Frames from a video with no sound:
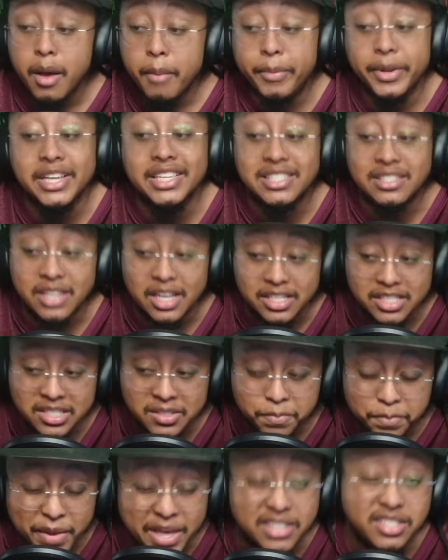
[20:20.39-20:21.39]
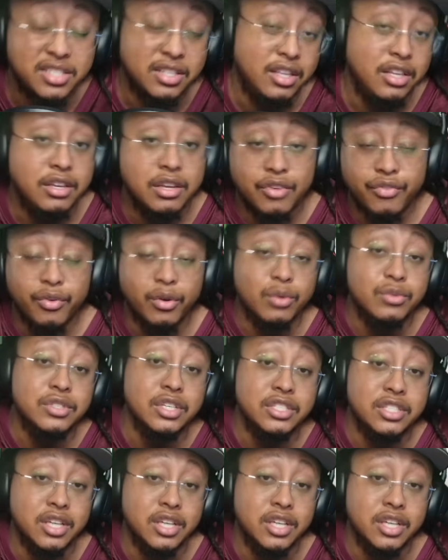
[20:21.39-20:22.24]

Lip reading: But it's especially difficult to